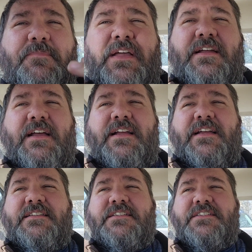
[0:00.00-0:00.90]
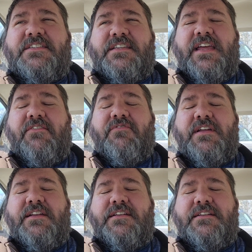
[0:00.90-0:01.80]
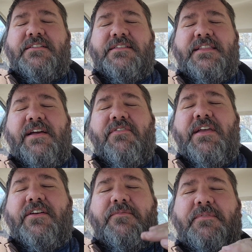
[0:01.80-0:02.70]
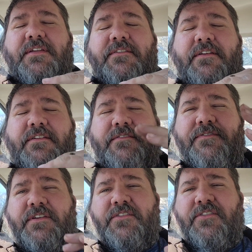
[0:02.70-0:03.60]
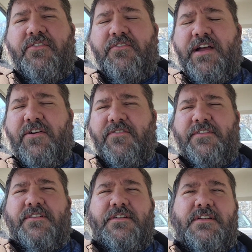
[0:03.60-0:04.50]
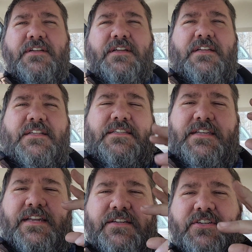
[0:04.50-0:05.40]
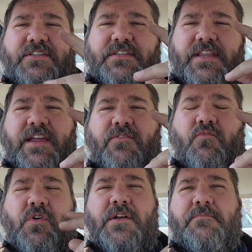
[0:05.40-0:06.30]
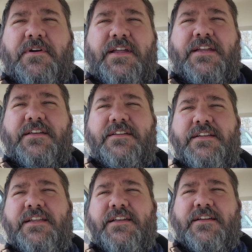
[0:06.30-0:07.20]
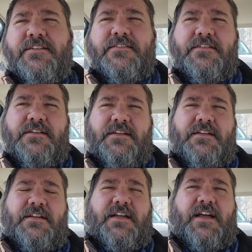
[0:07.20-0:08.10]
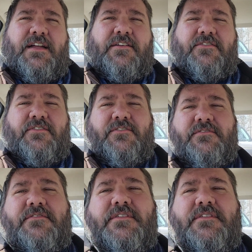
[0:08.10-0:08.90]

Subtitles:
I guess because then that way it could be filled throughout instead of just like one bite eating. I don't know.